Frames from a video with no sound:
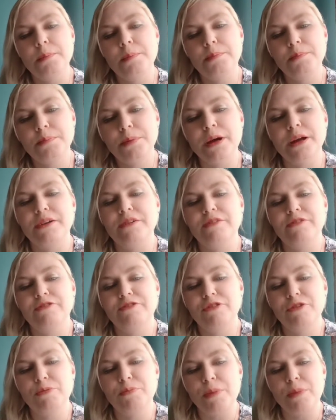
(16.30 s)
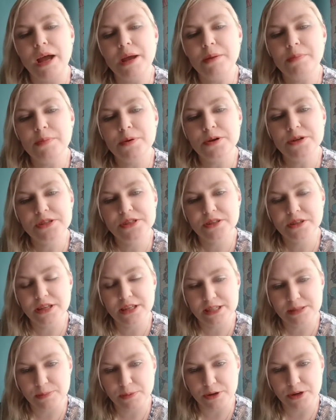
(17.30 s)
but for my personal
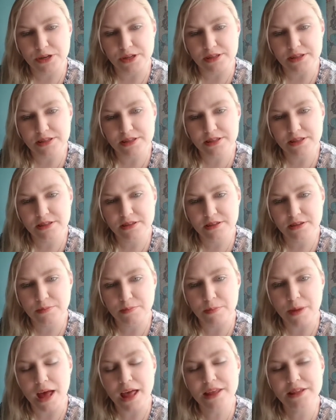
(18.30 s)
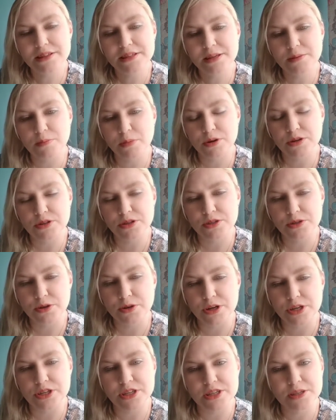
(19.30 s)
experience, maths in
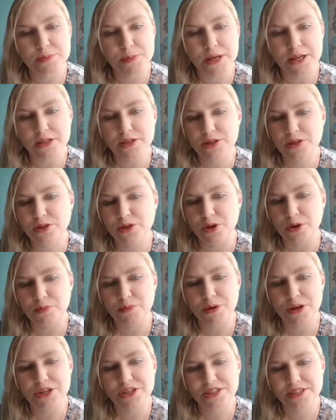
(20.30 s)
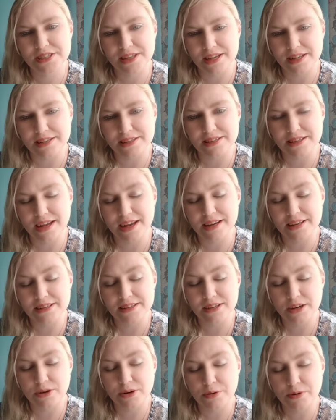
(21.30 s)
Montessori just makes so much sense and is
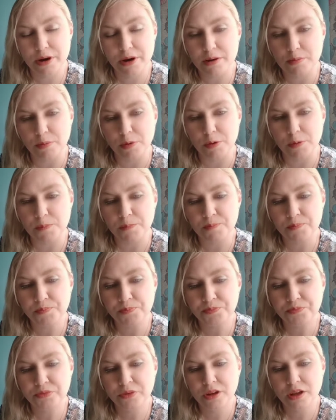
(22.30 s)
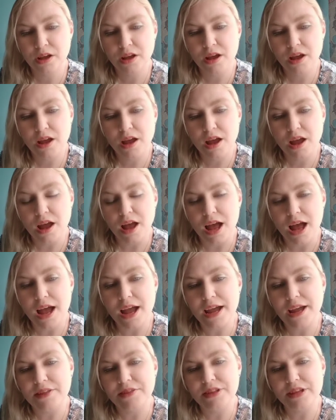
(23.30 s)
incredible. I
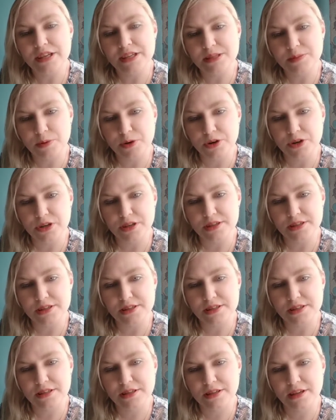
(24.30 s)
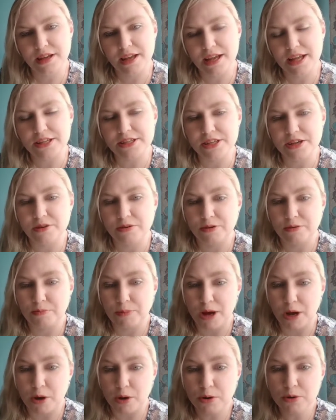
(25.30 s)
had the experience in
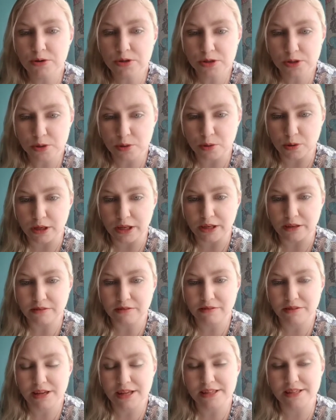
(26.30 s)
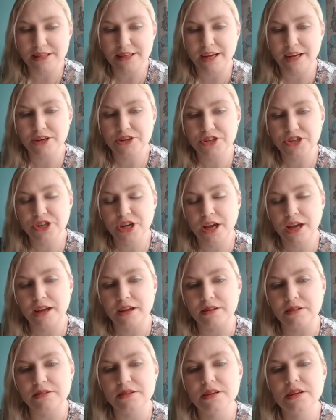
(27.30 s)
my own schooling as a young child